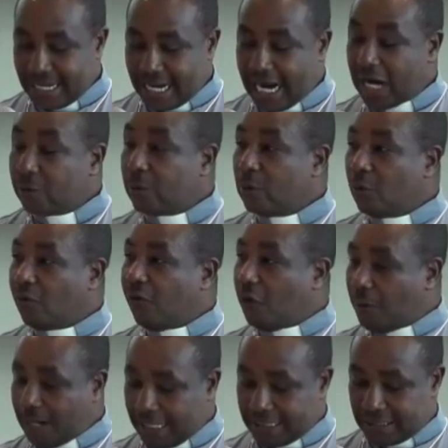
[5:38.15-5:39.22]
and we look
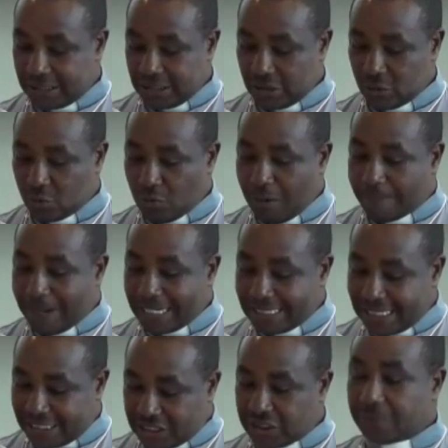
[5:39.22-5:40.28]
forward to a
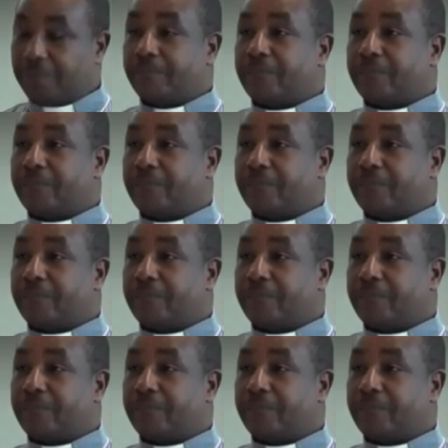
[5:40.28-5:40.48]
partnership